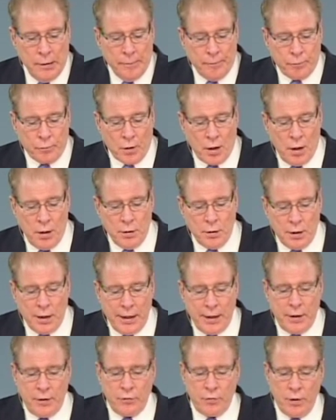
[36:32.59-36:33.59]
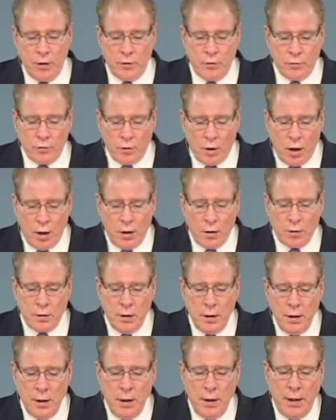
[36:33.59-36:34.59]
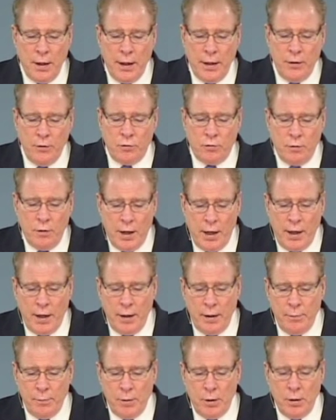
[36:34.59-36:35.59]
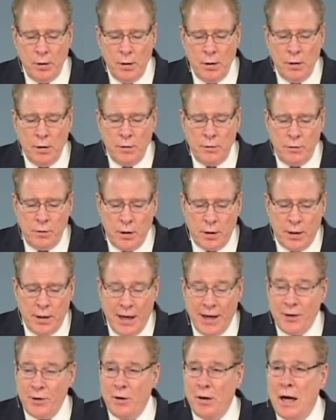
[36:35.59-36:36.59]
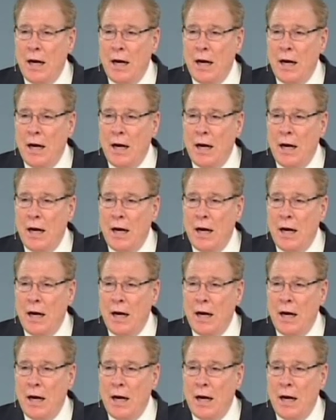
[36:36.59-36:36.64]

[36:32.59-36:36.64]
and let us exalt his name together.